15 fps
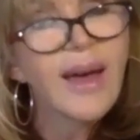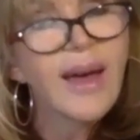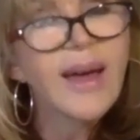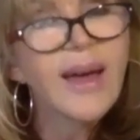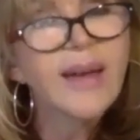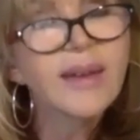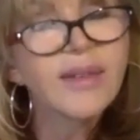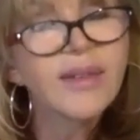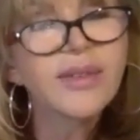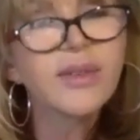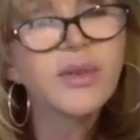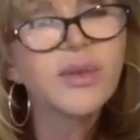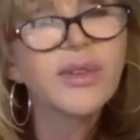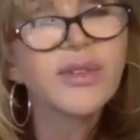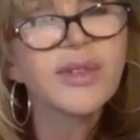And as
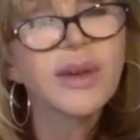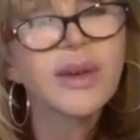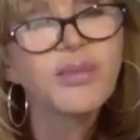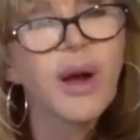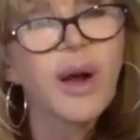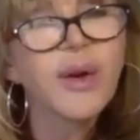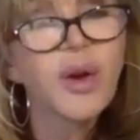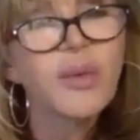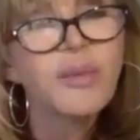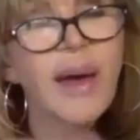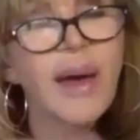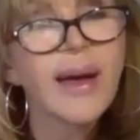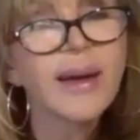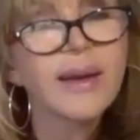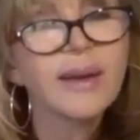soon as they brought her
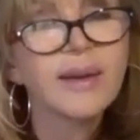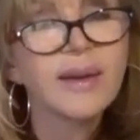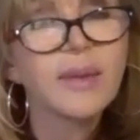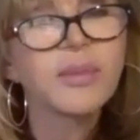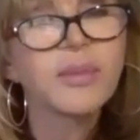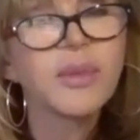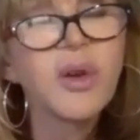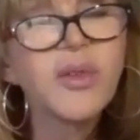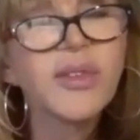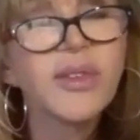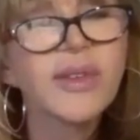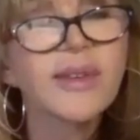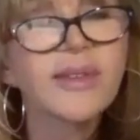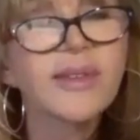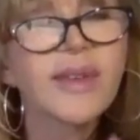back in
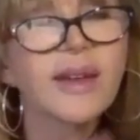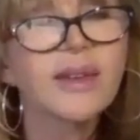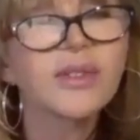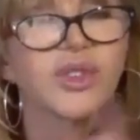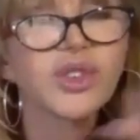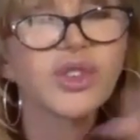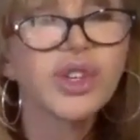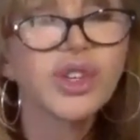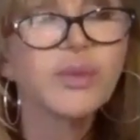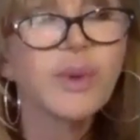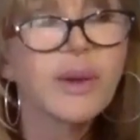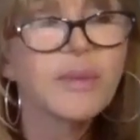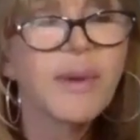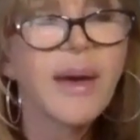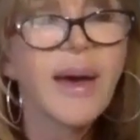hypnosis and she
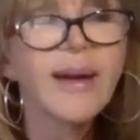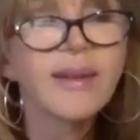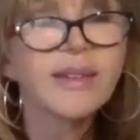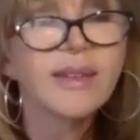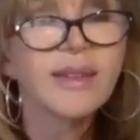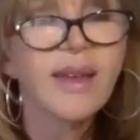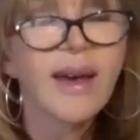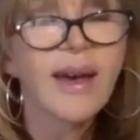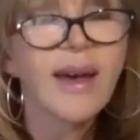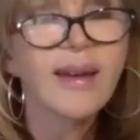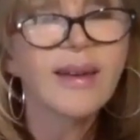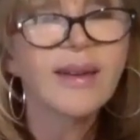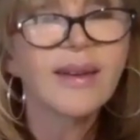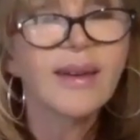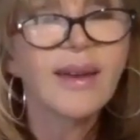went back to
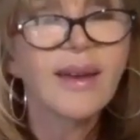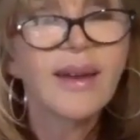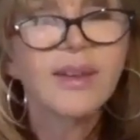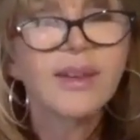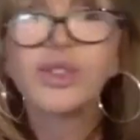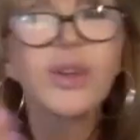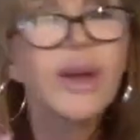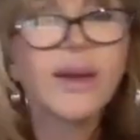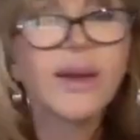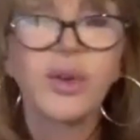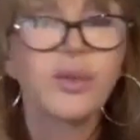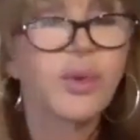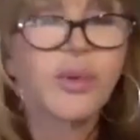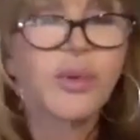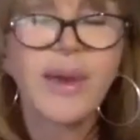that, she had
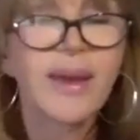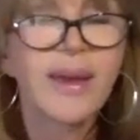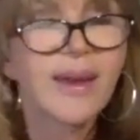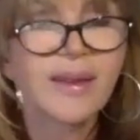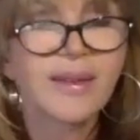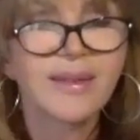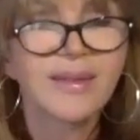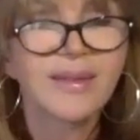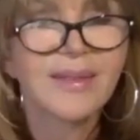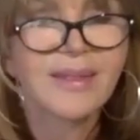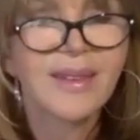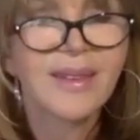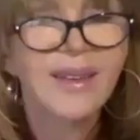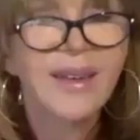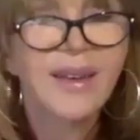no more pain.
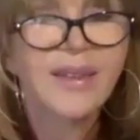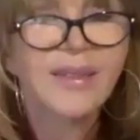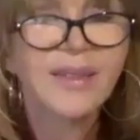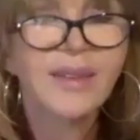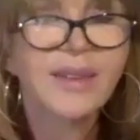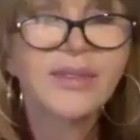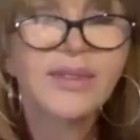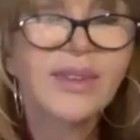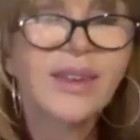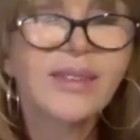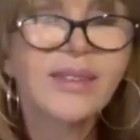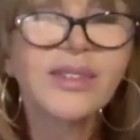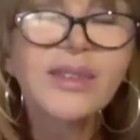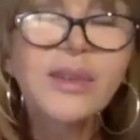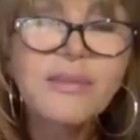So
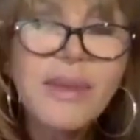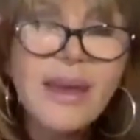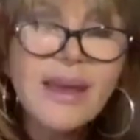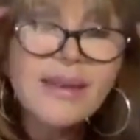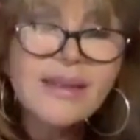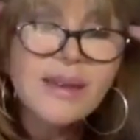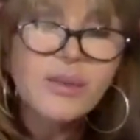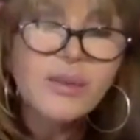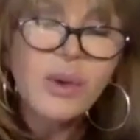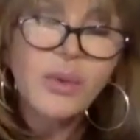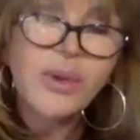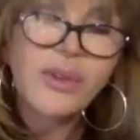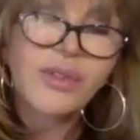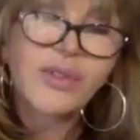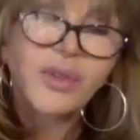it's just amazing what
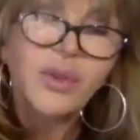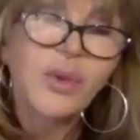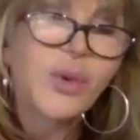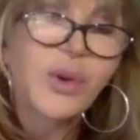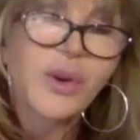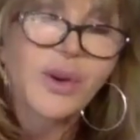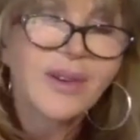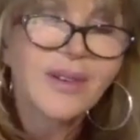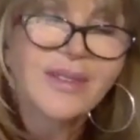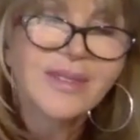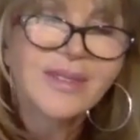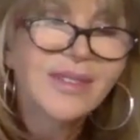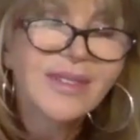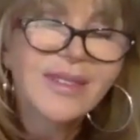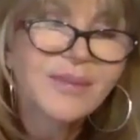we store.
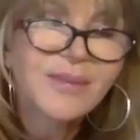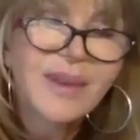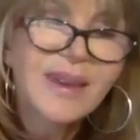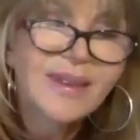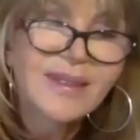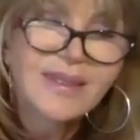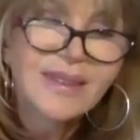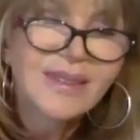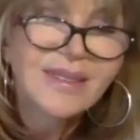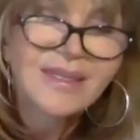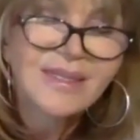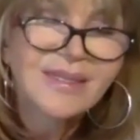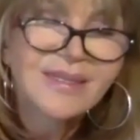Just amazing.